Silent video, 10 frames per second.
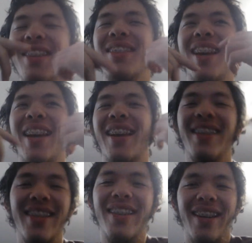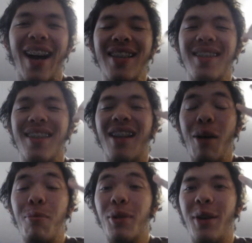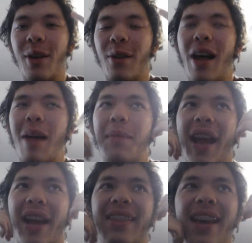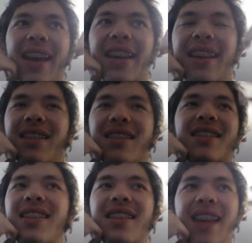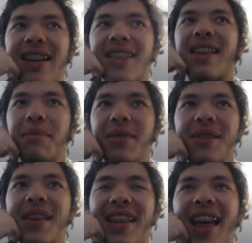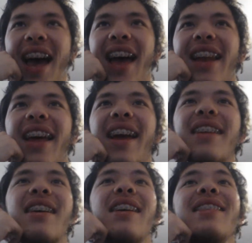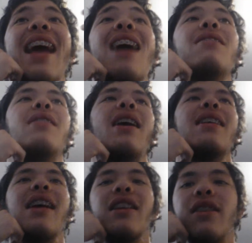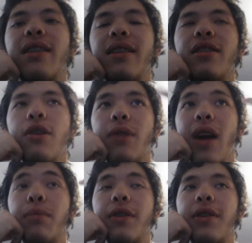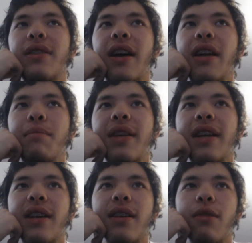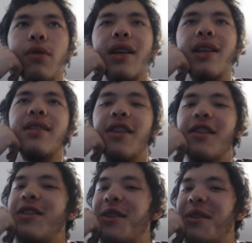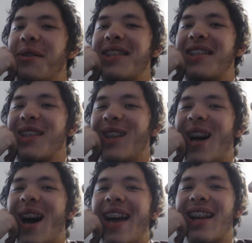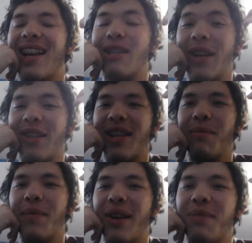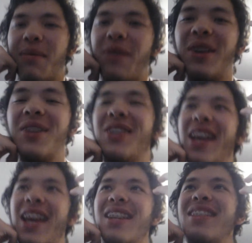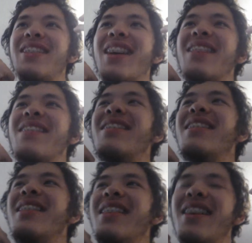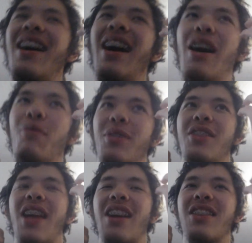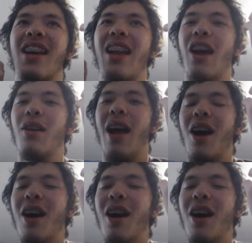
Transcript: because like I still uploaded a lot back then, and then I just kept doing that, and now I like don't upload a ton because, well, I still do. It's still a lot, especially compared to my friend Cheyenne's channel, where she actually kind of